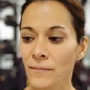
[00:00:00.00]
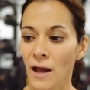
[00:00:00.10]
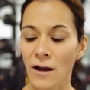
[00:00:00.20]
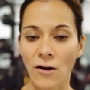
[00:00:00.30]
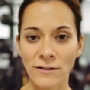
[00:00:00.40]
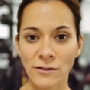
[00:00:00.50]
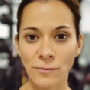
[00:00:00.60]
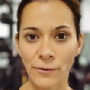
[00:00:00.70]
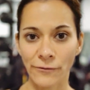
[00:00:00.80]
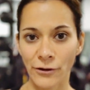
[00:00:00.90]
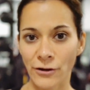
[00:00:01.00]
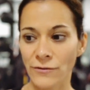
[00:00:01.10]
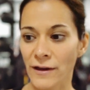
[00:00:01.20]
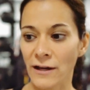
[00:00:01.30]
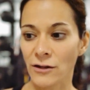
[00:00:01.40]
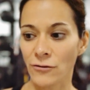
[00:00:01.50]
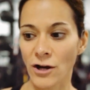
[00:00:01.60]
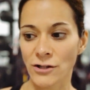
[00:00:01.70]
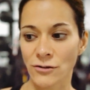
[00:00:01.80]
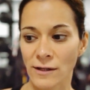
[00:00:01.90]
I also prefer that you're
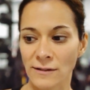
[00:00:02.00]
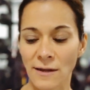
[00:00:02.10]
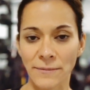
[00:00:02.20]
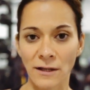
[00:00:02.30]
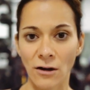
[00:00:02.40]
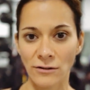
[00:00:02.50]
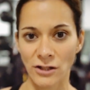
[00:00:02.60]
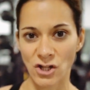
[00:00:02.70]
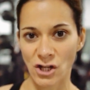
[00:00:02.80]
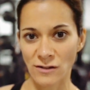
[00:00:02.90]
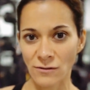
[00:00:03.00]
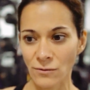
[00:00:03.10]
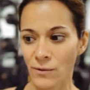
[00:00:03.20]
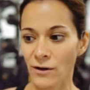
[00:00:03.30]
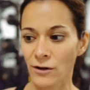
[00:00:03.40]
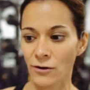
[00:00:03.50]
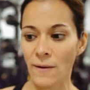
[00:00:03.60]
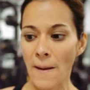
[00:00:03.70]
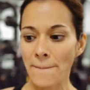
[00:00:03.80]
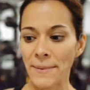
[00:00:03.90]
not doing something called a chisel, where you're
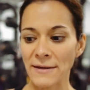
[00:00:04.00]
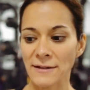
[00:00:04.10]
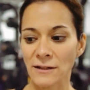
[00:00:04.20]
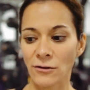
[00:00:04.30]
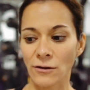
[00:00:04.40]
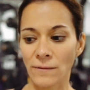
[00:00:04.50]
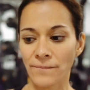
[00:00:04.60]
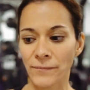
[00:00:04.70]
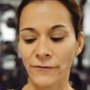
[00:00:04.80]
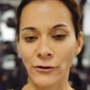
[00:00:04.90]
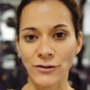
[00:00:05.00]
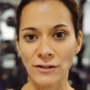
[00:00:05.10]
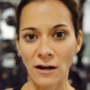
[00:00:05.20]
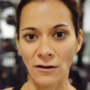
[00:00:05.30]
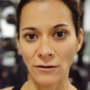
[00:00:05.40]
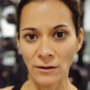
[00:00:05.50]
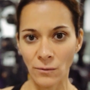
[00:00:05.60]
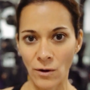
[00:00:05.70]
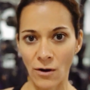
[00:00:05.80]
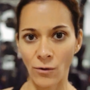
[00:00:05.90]
bending your first knuckle
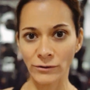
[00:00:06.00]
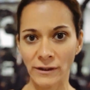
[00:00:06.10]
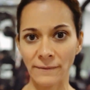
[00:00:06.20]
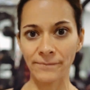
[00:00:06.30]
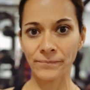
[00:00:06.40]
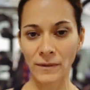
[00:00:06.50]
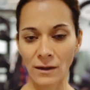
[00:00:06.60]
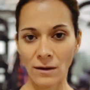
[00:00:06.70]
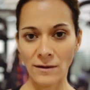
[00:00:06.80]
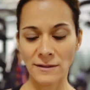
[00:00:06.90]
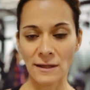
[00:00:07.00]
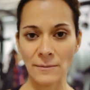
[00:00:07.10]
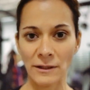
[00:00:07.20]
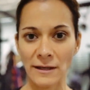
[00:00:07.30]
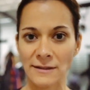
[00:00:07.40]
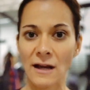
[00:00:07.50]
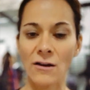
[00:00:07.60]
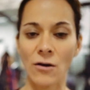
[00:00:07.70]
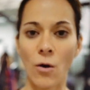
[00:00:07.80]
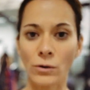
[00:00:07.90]
while holding, stabilizing
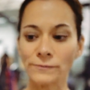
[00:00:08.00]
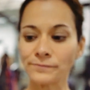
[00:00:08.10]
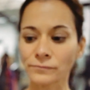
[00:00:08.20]
on a hold.